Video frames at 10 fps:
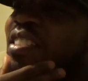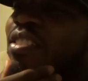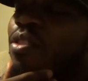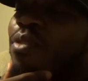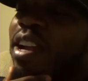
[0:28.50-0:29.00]
is
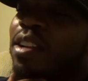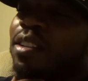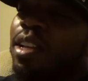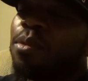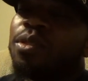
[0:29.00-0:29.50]
the record
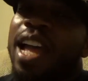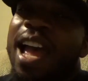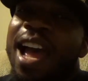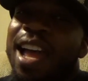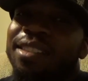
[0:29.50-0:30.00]
label
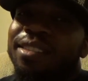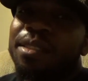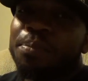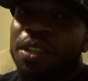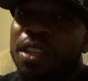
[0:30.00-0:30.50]
that
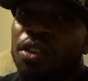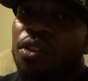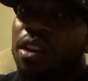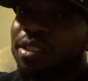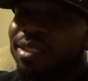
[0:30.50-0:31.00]
ICP
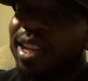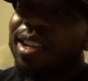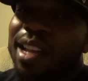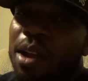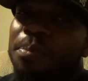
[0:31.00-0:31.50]
or Insane
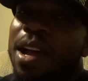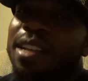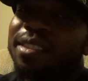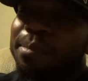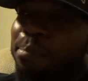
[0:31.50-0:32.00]
Clown
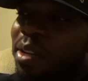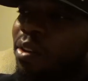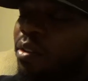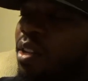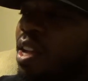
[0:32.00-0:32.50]
Posse
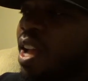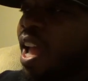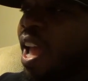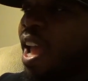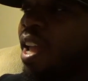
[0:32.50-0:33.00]
built.
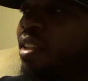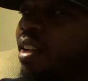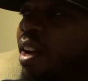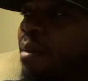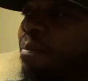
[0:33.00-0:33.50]
And
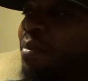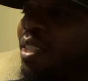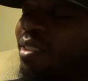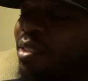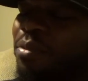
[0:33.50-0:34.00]
um,
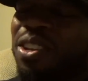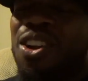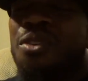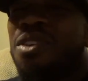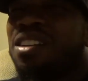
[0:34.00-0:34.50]
this is a
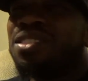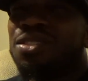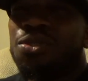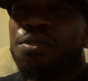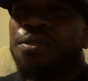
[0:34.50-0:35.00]
video I wanted to
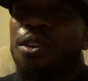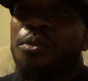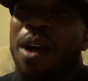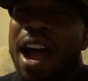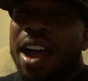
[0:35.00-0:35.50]
do for
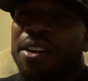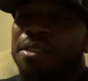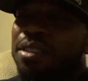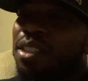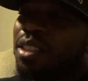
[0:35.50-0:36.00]
a
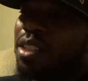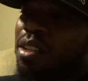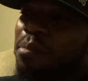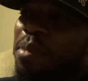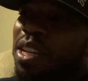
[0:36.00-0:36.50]
while
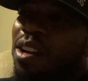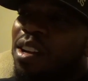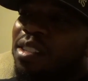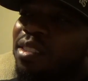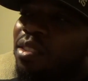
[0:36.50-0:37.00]

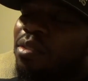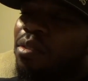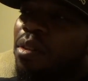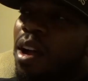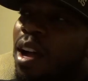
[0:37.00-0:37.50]
because
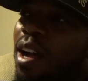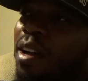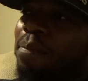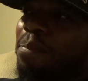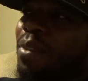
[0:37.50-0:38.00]

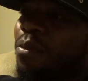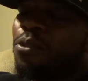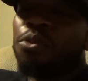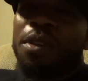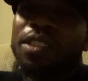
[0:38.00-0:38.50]
uh, a
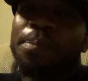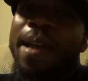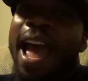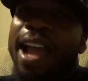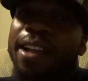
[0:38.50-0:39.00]
few months
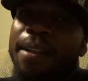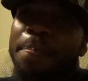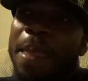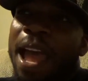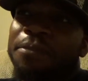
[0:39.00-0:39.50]
back,
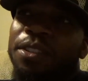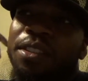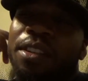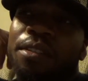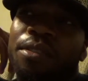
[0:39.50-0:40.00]
after
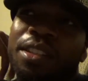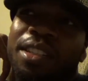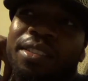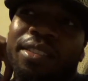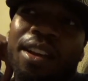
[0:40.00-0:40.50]
the
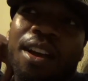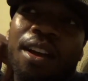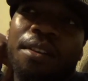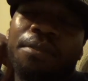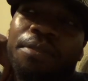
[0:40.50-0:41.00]
release
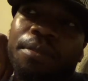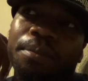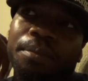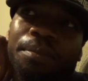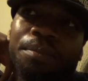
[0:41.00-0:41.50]
of
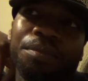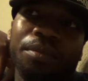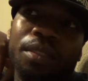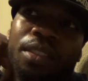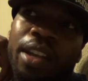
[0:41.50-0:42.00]

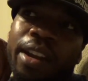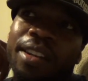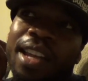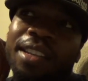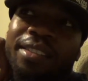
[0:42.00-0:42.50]
their
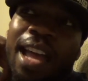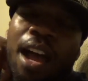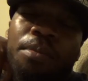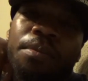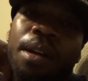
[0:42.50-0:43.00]
latest
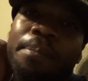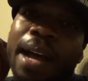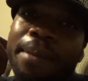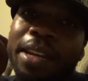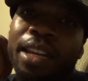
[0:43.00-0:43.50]
album,
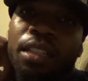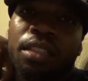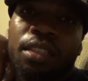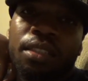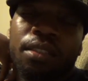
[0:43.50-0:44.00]

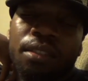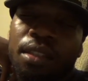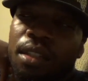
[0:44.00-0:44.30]
Abominations,